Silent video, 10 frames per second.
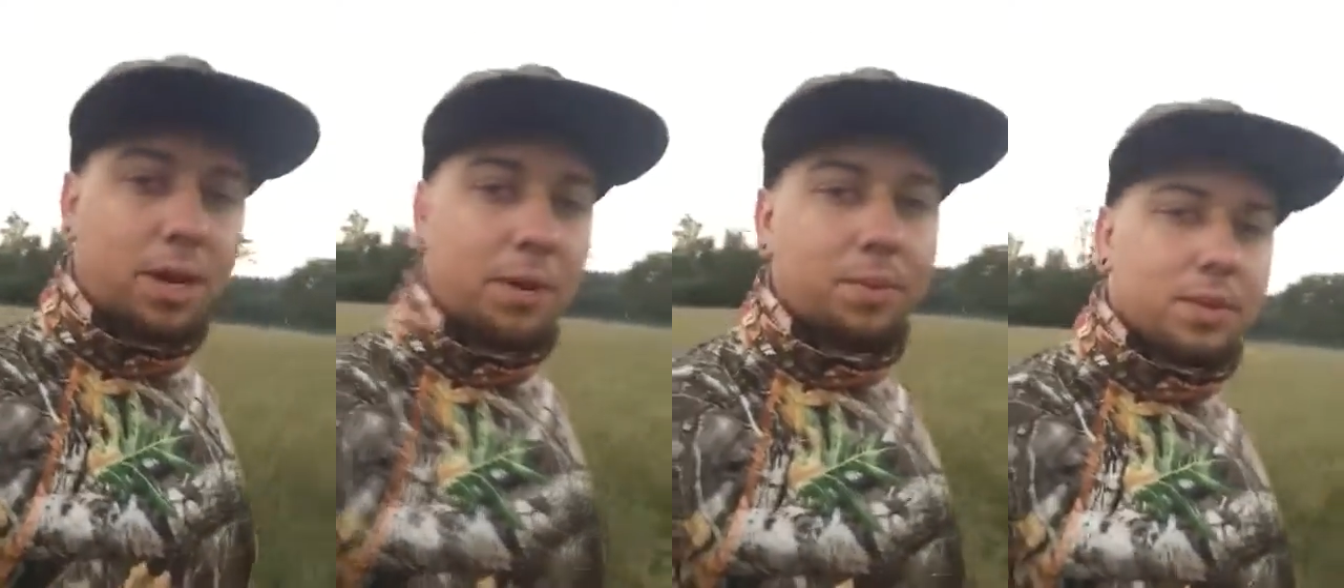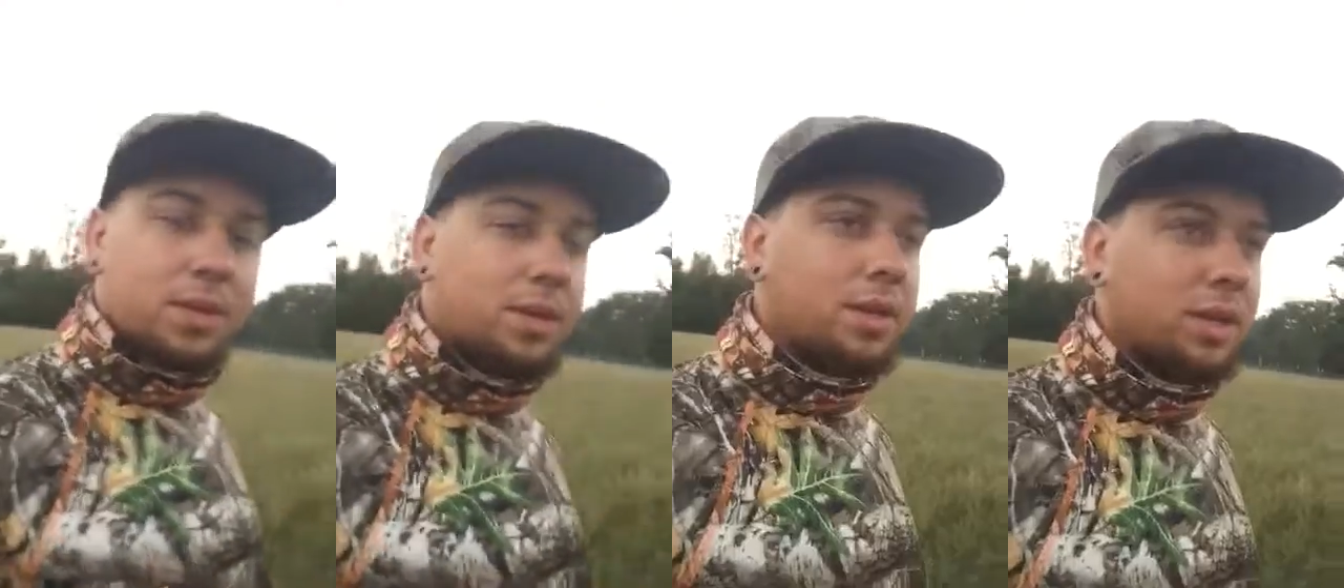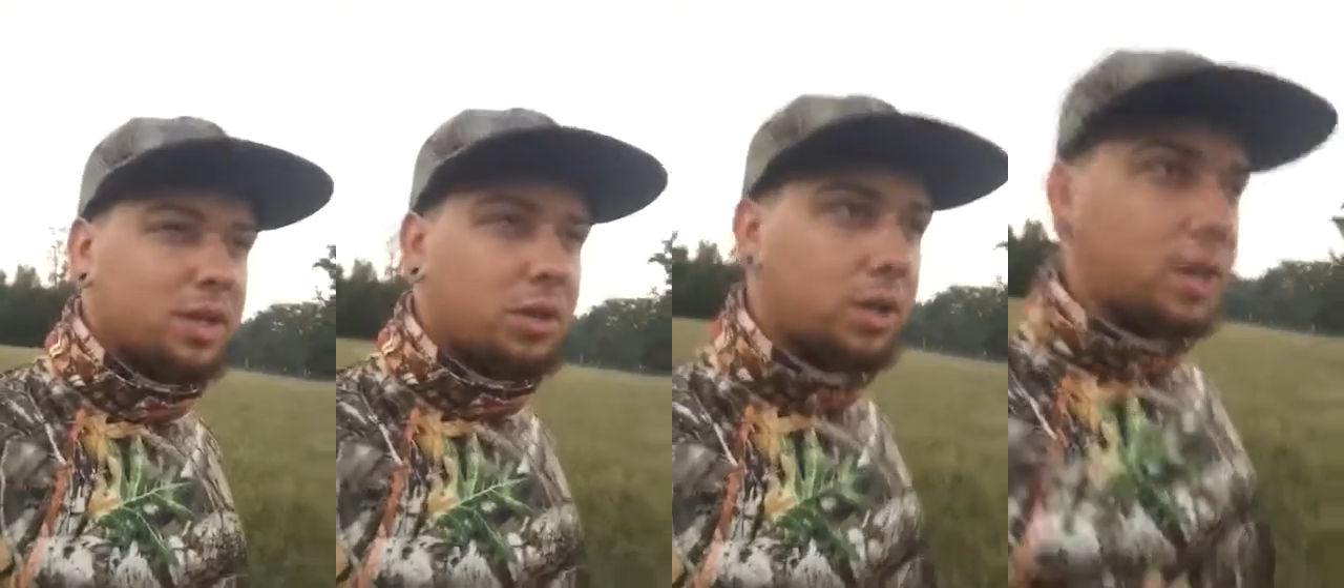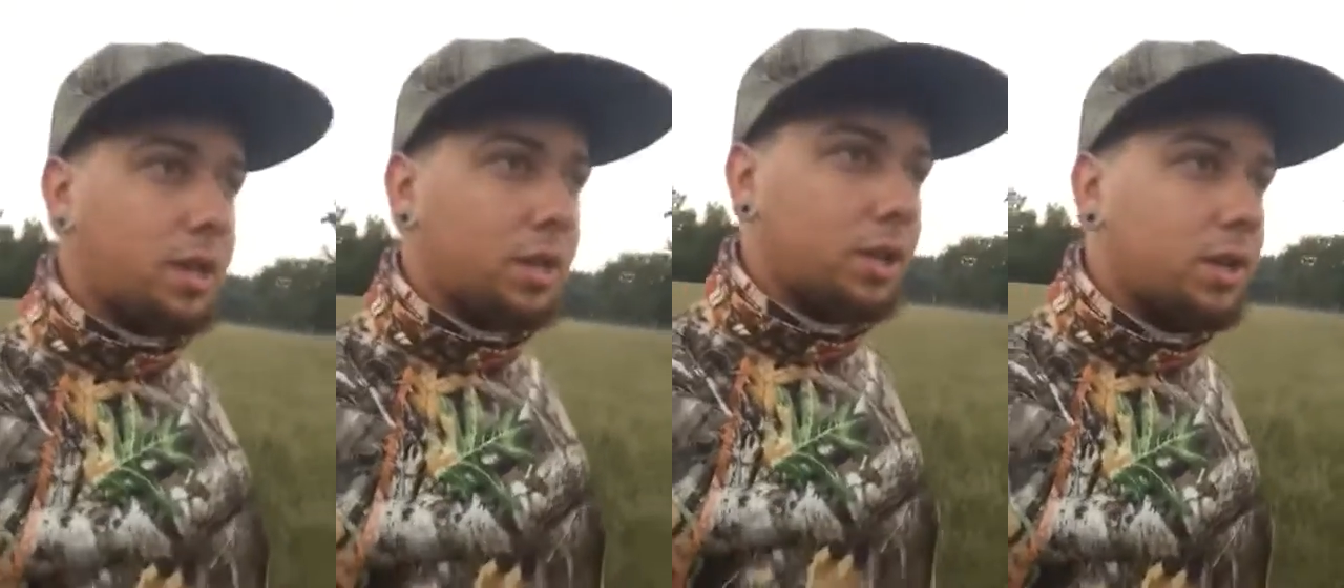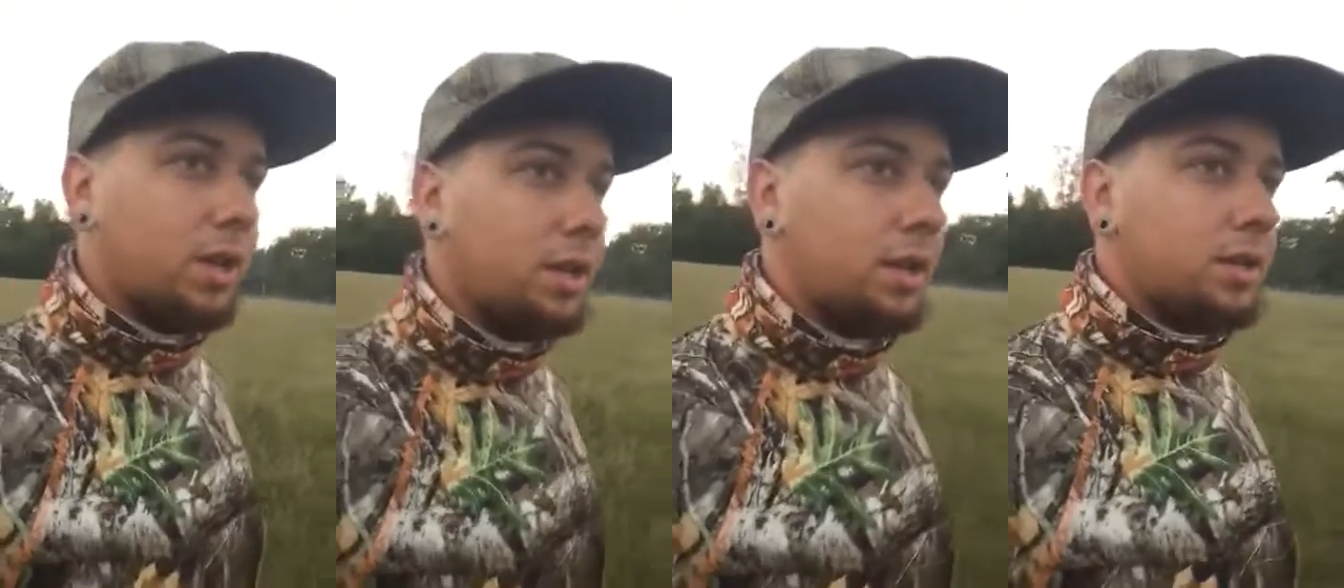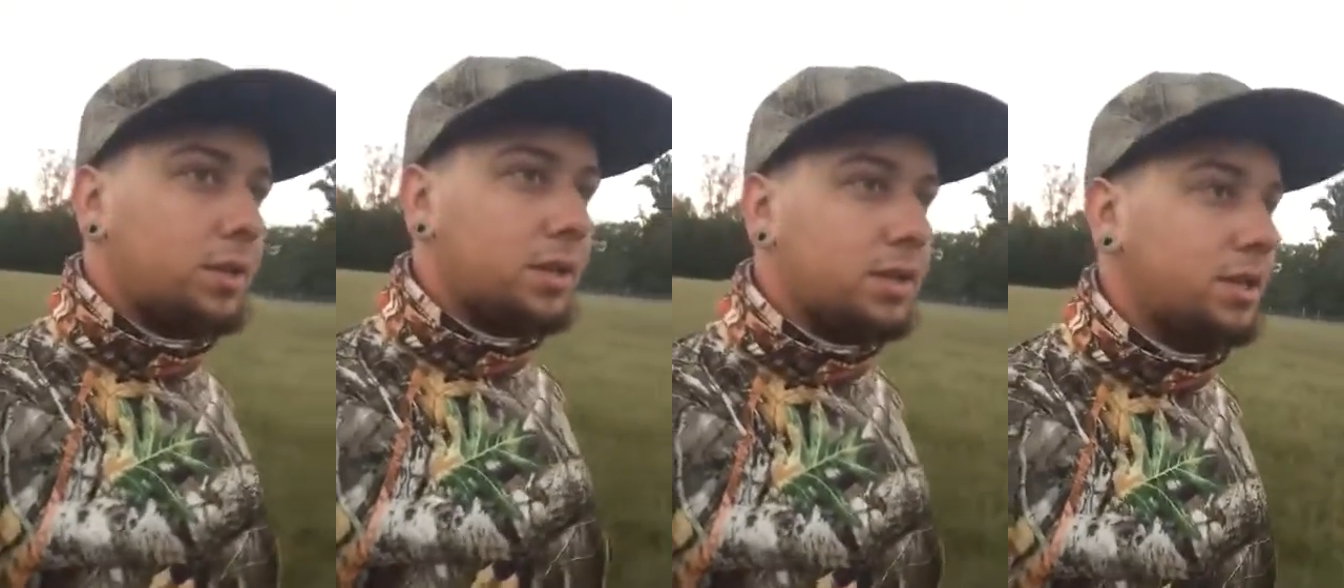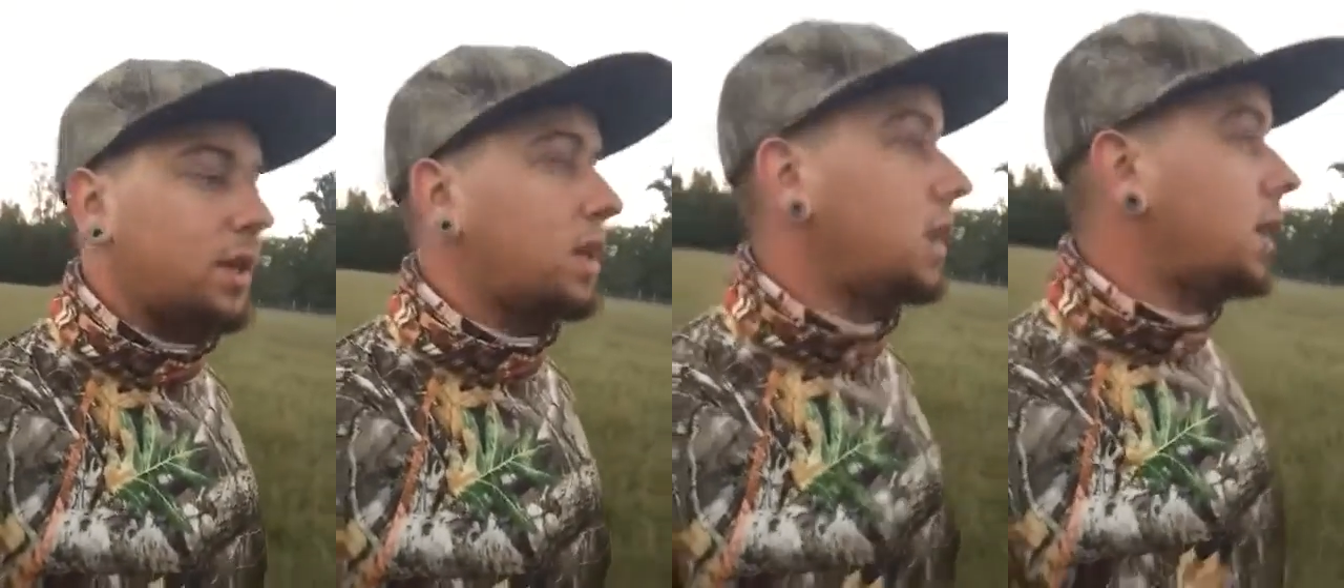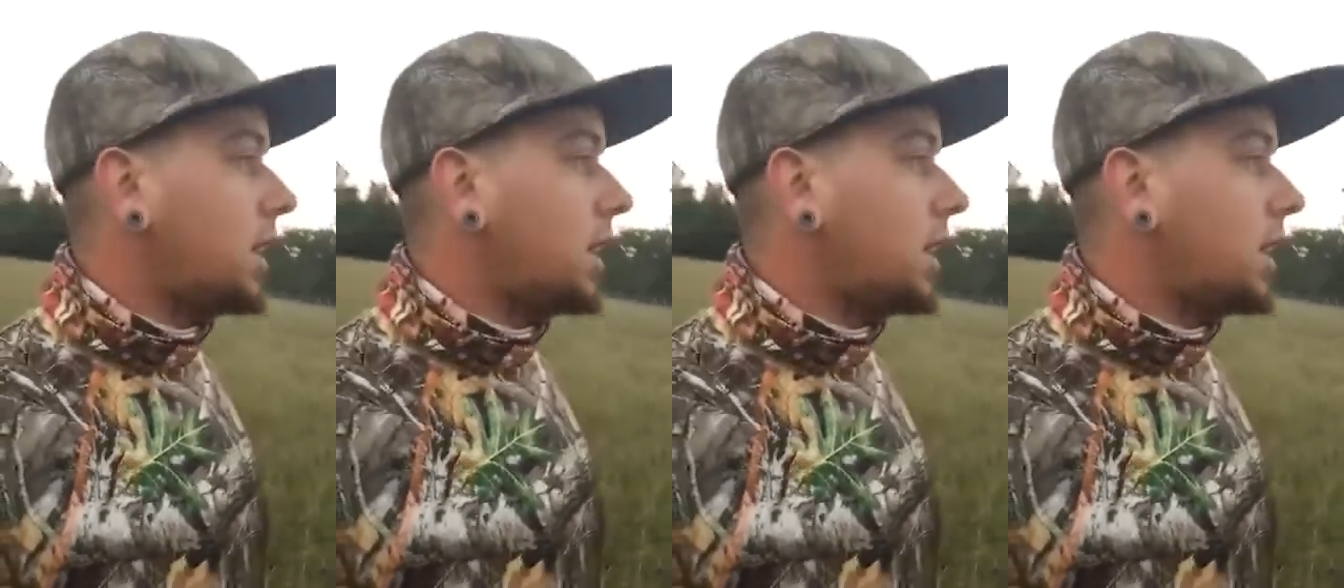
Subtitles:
right when it started getting good daylight so I could see,